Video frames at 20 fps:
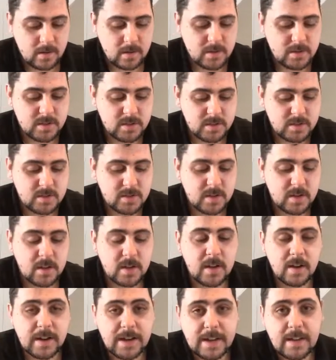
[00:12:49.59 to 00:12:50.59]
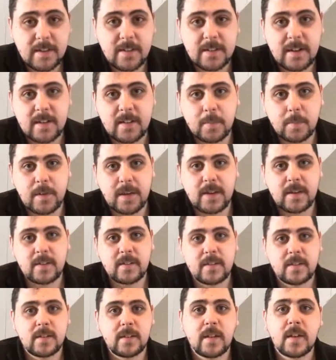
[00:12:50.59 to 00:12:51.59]
Just clean your
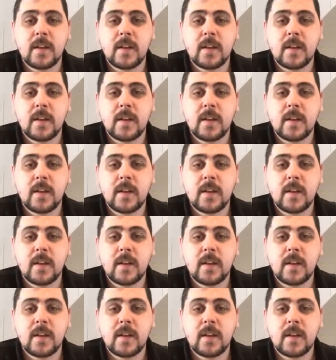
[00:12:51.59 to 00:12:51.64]
database,